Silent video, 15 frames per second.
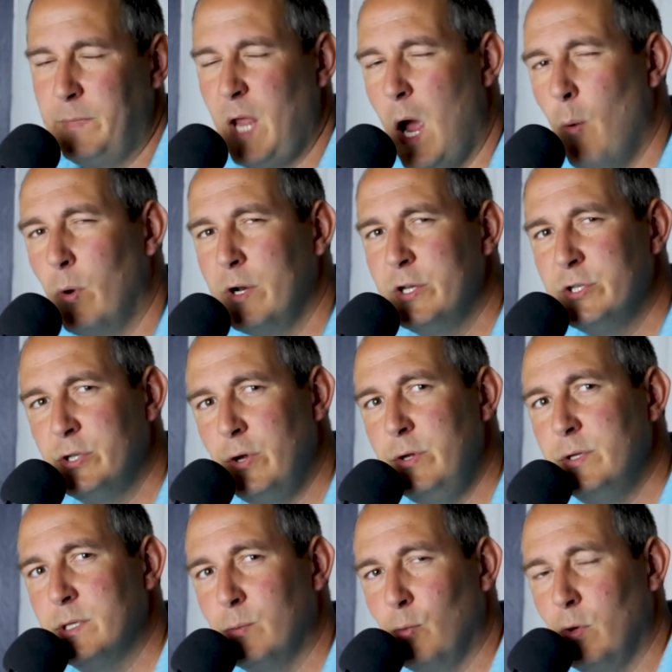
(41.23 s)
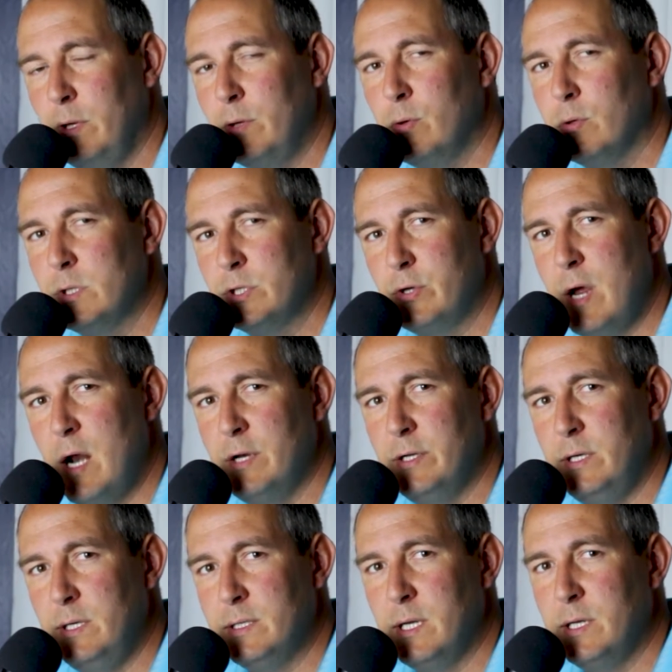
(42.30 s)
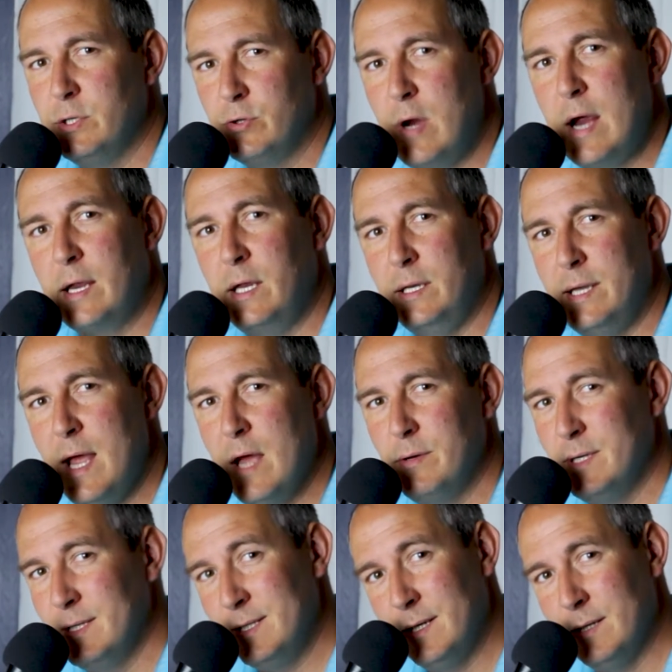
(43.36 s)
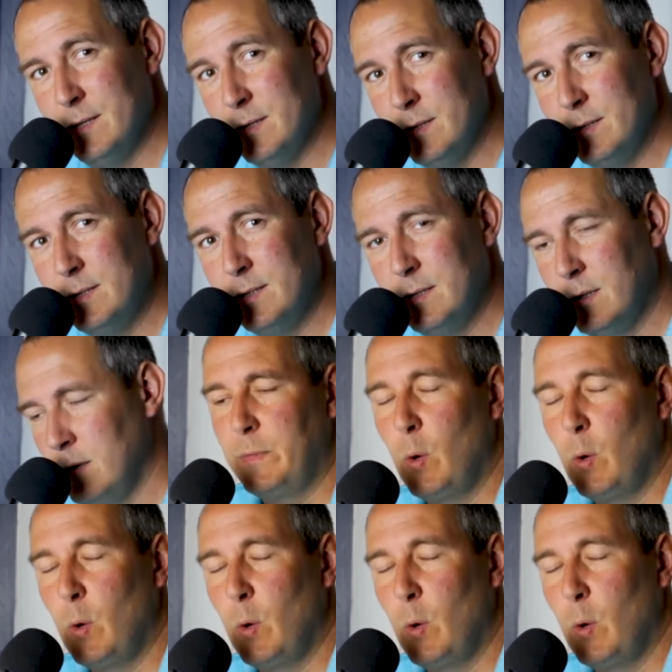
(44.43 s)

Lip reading: I wanted to show you some really cool strategies in tracking down descendants.